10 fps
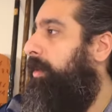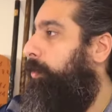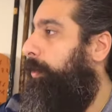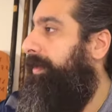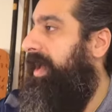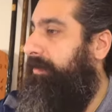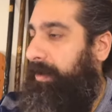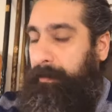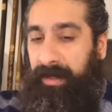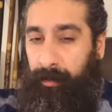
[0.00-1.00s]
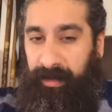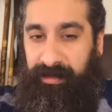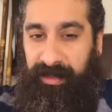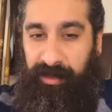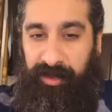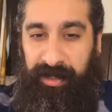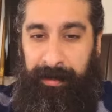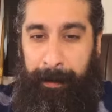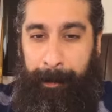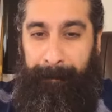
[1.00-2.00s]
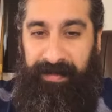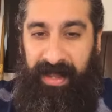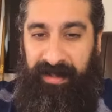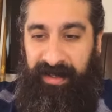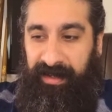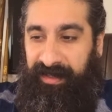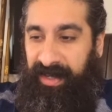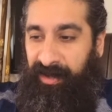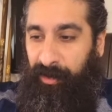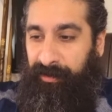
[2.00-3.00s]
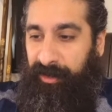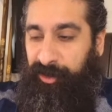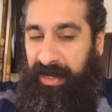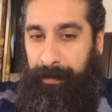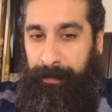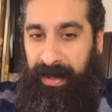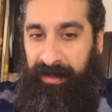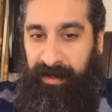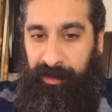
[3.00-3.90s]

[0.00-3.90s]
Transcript: We'll be having a midweek teaching, and then again on the Shabbat.